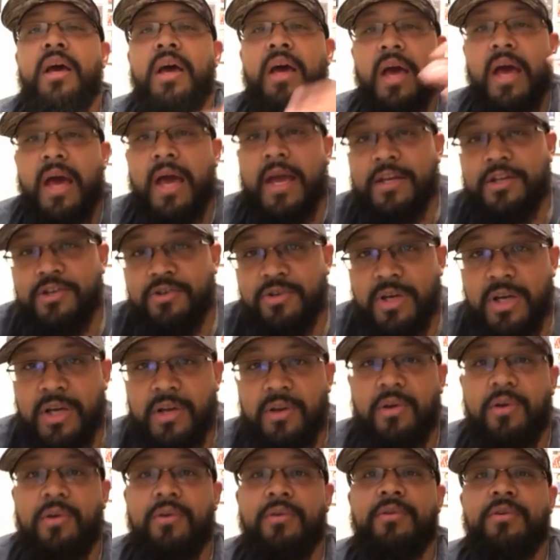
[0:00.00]
As you get
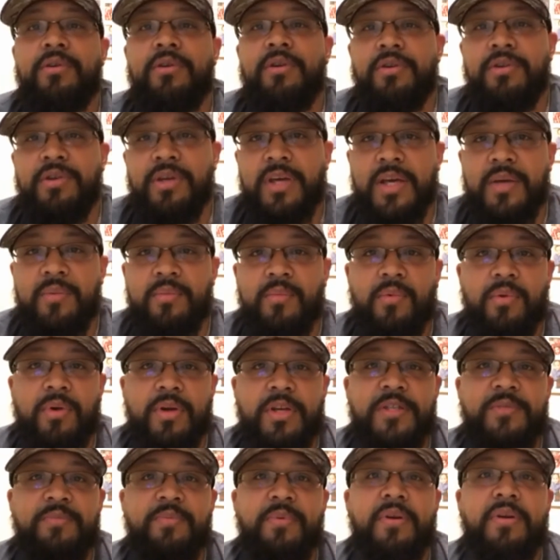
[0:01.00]
older and you get more
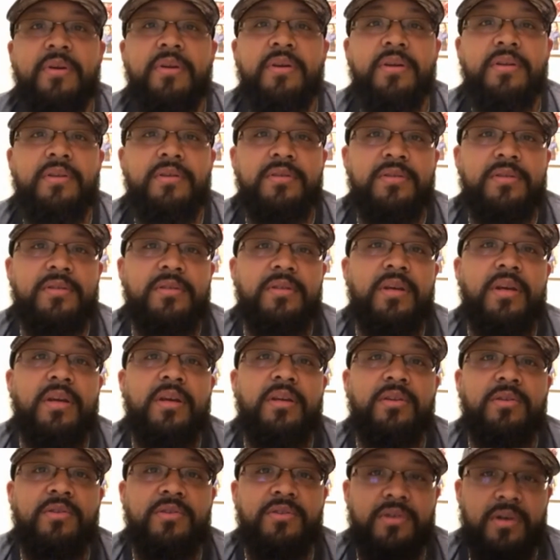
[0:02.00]
experience
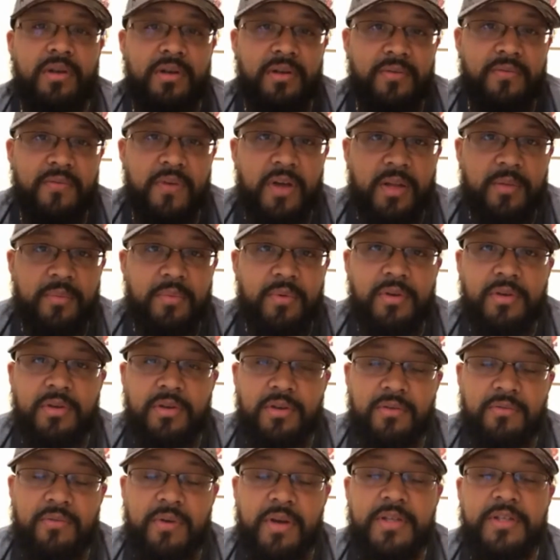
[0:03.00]
and you start developing
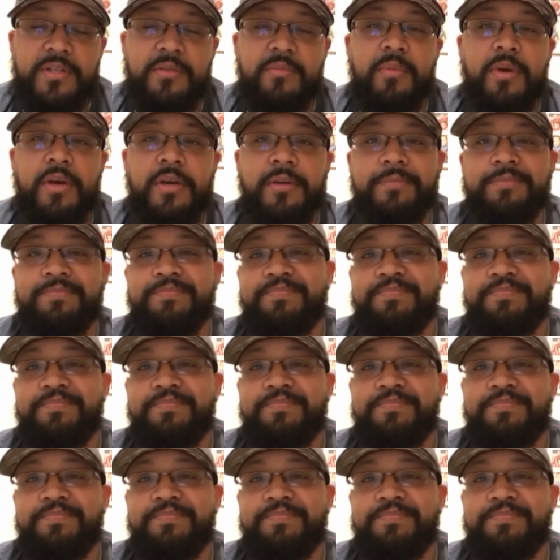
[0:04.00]
your resume,